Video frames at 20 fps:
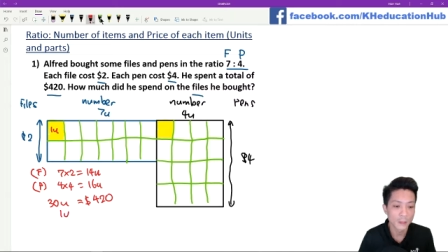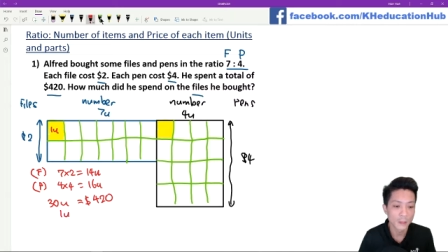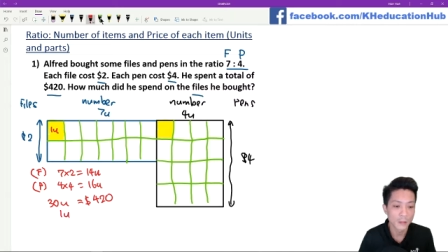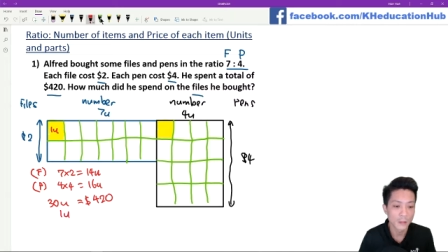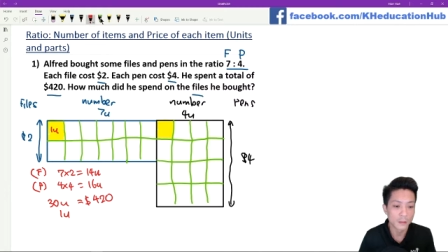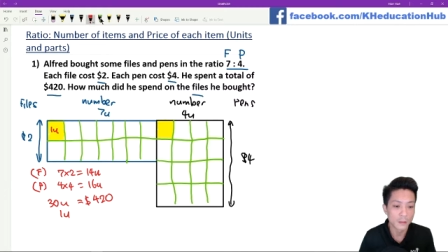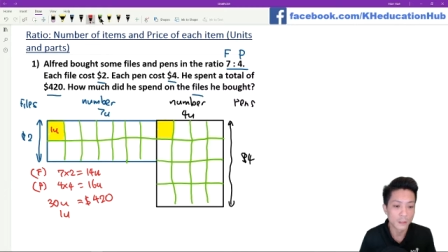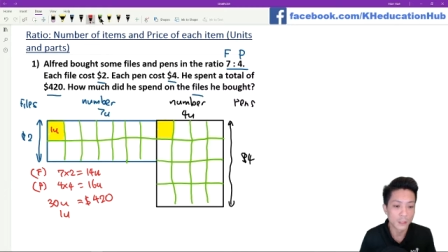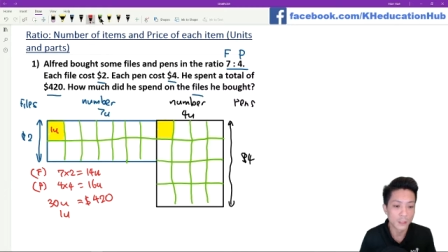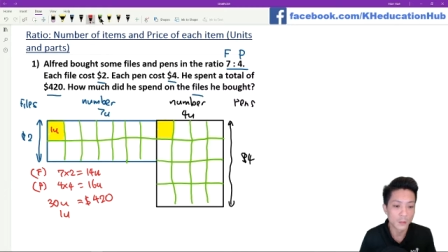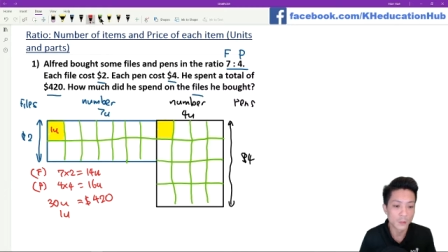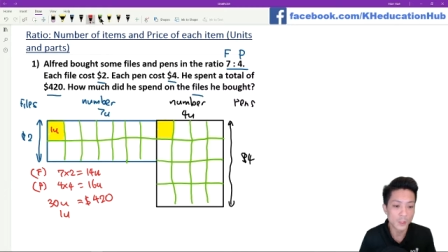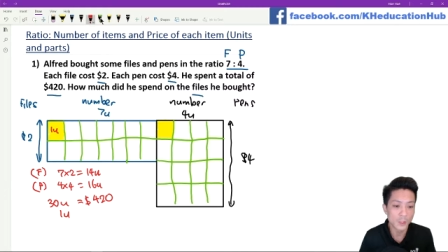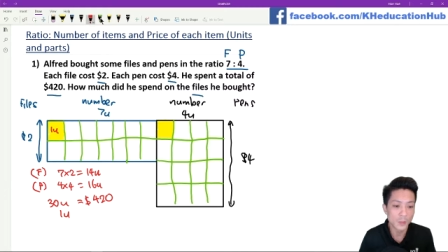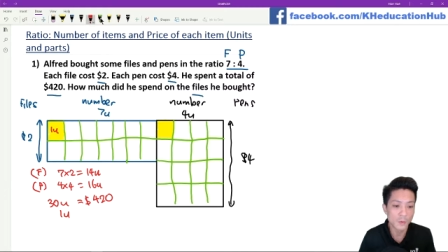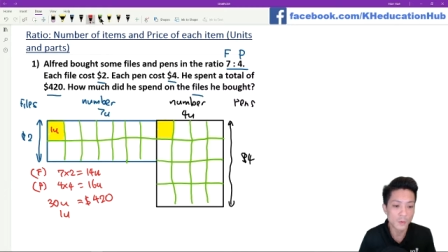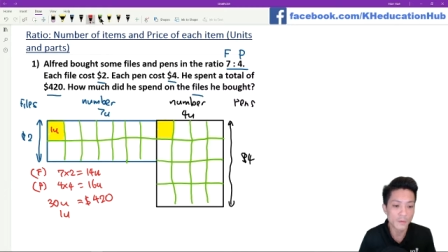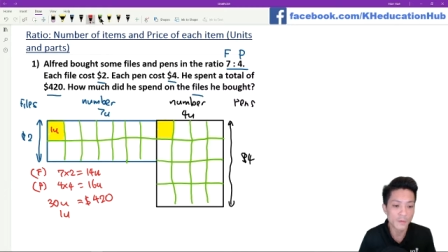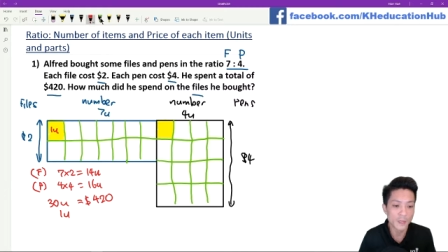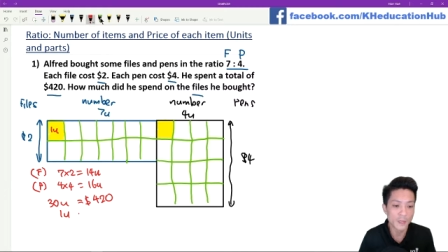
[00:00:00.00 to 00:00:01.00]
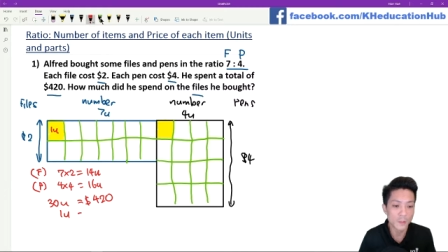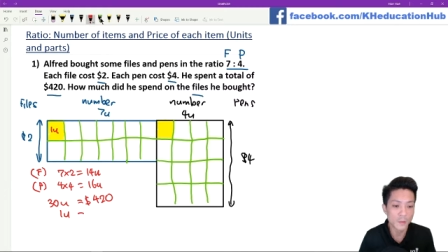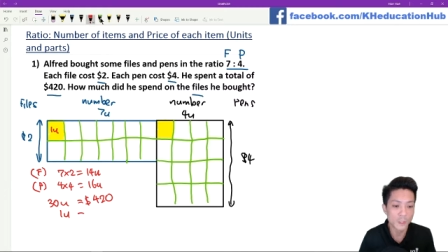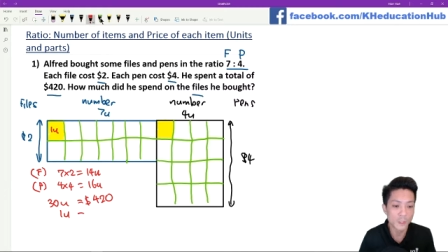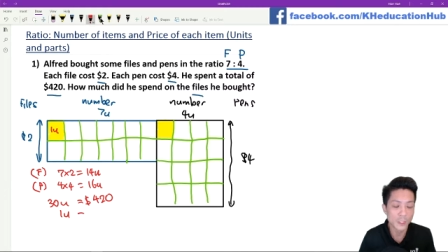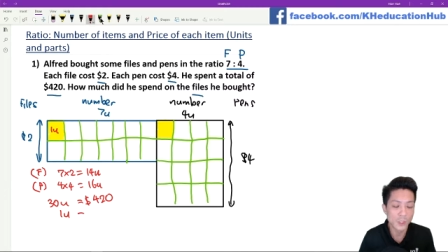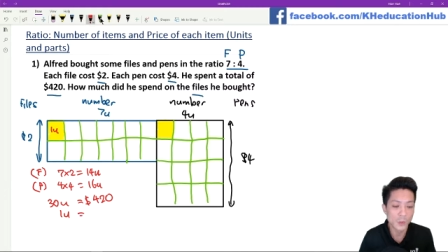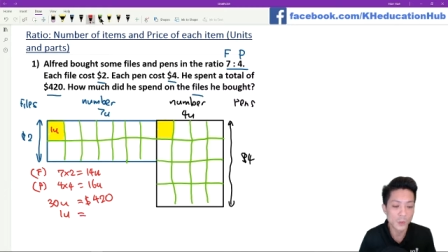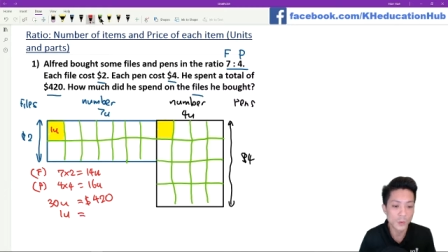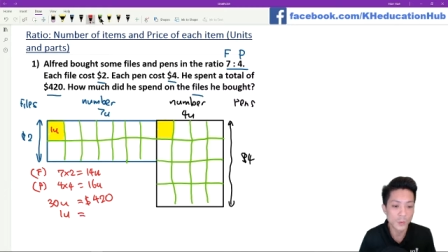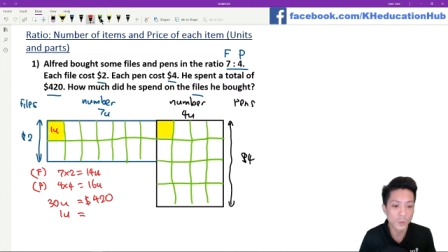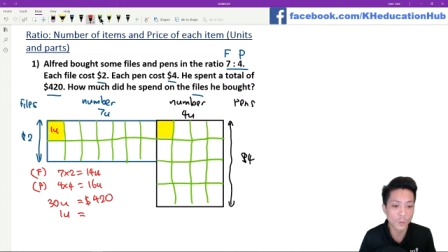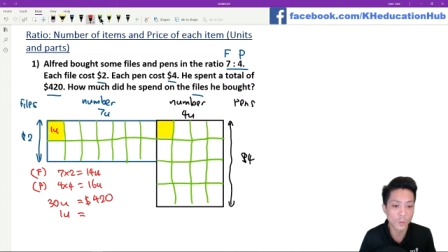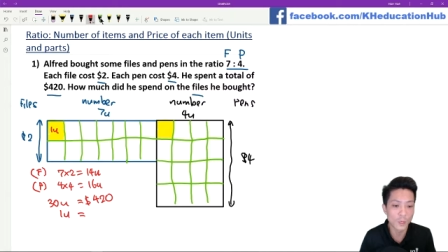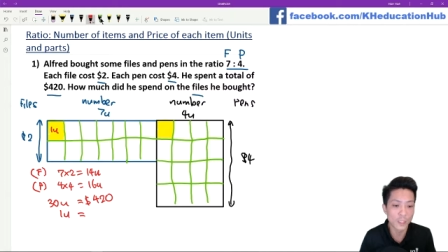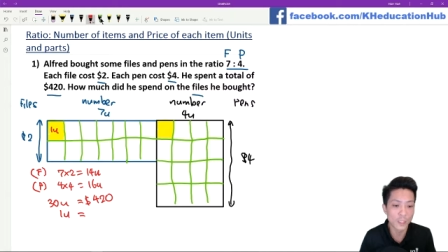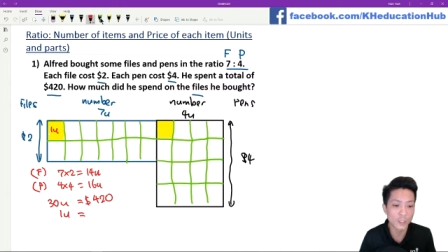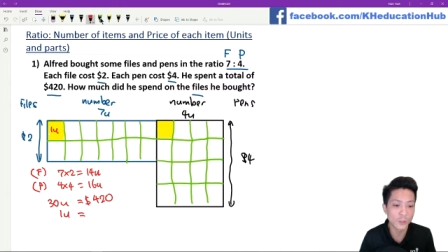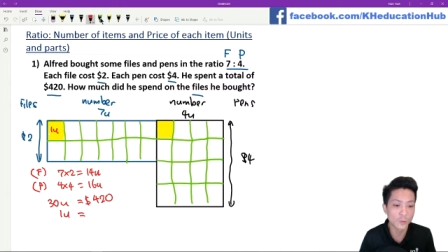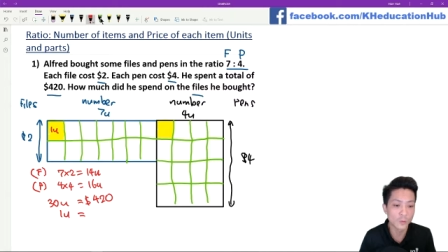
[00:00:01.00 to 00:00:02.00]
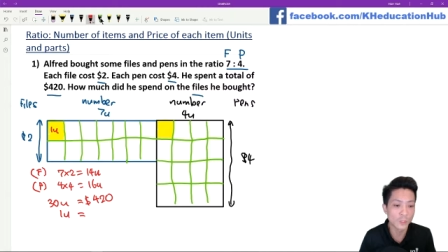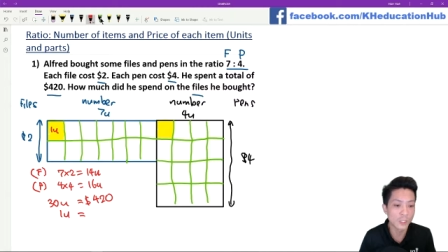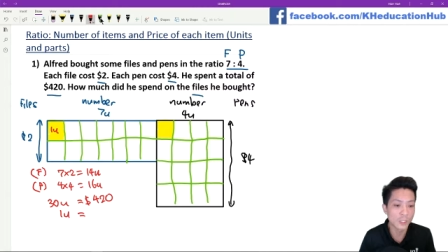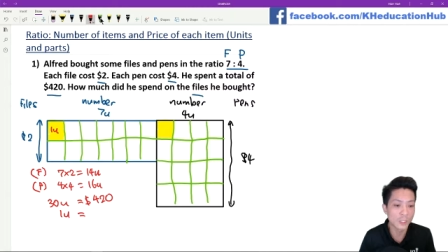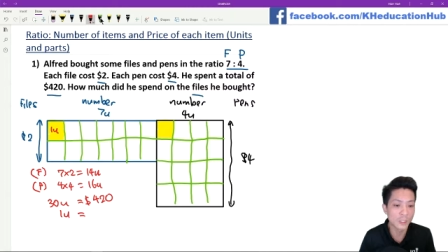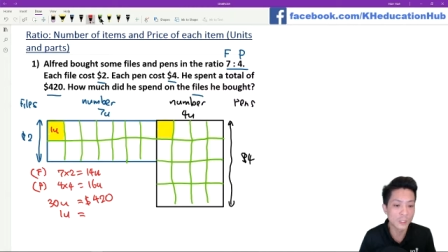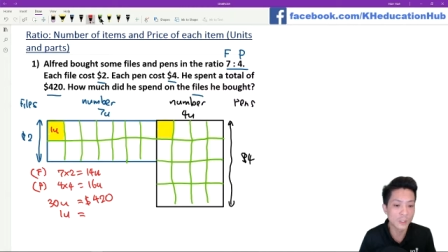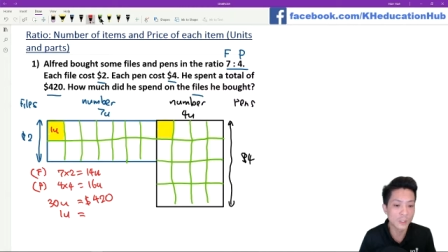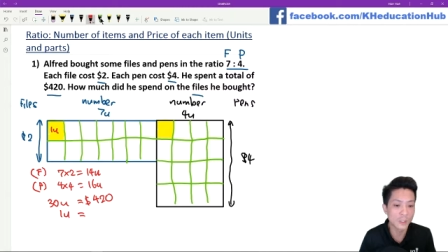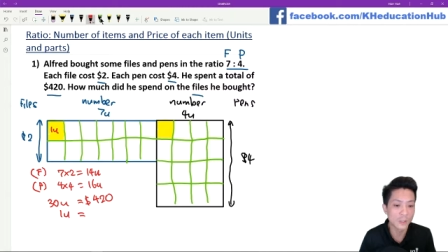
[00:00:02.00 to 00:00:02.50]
Now, once we find what is 1 unit,